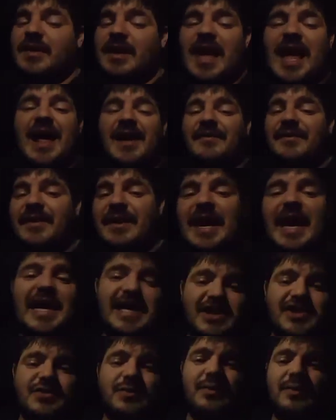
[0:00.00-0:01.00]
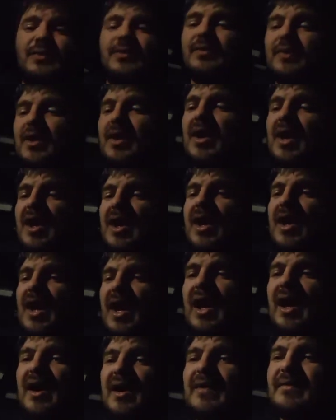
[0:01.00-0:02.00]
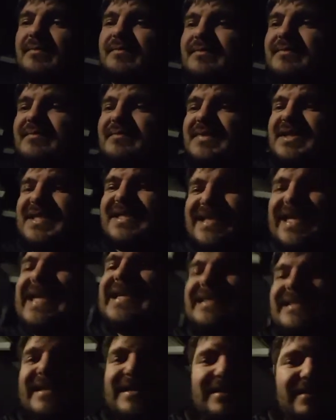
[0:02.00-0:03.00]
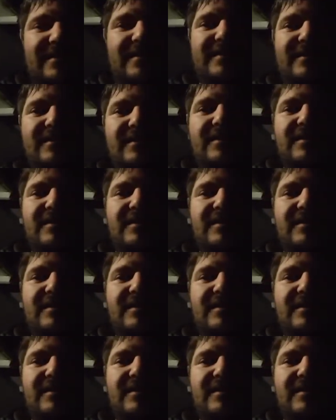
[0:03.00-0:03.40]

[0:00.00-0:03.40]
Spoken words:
Have an actual season